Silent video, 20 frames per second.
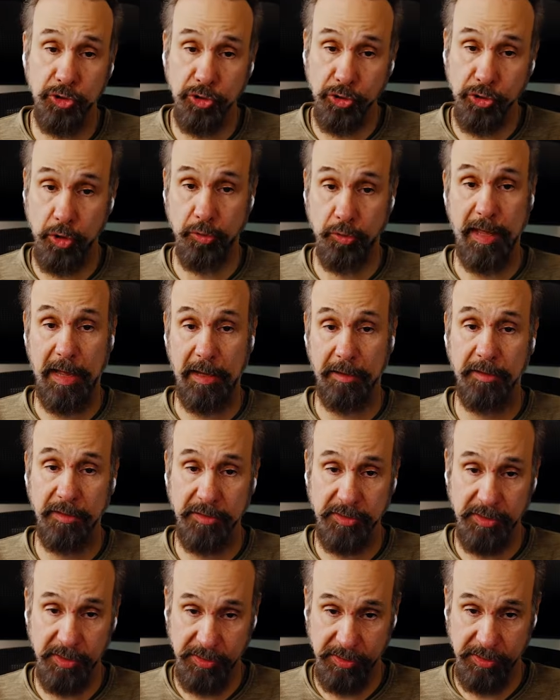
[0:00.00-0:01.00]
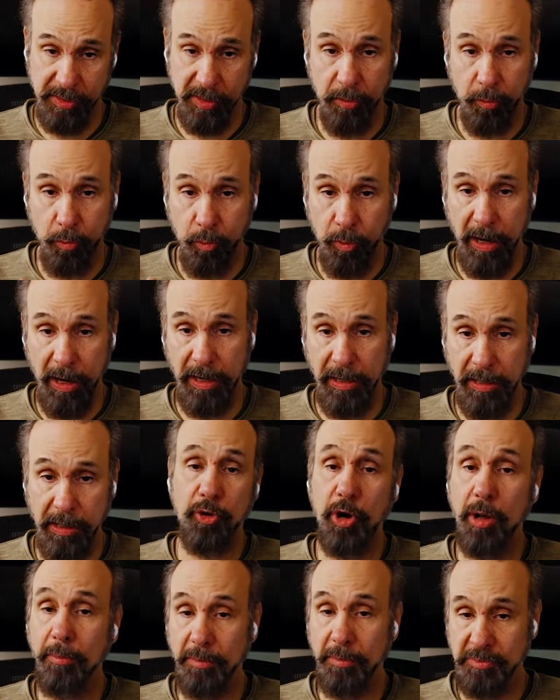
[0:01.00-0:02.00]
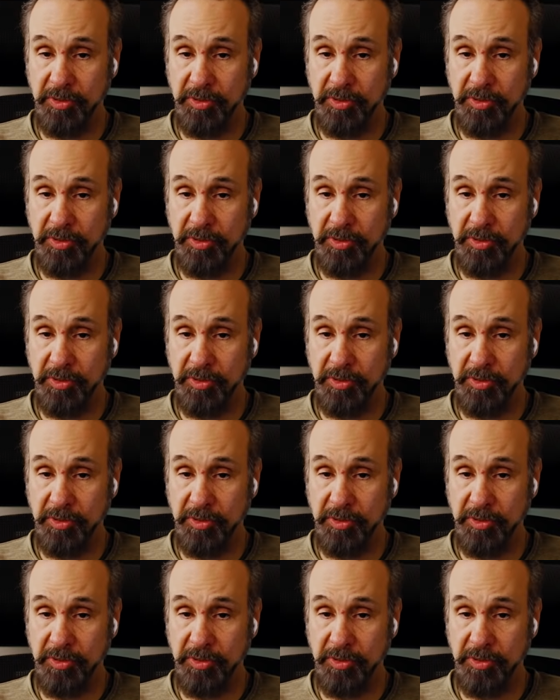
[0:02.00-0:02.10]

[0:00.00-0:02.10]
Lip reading: you know that this is a way problem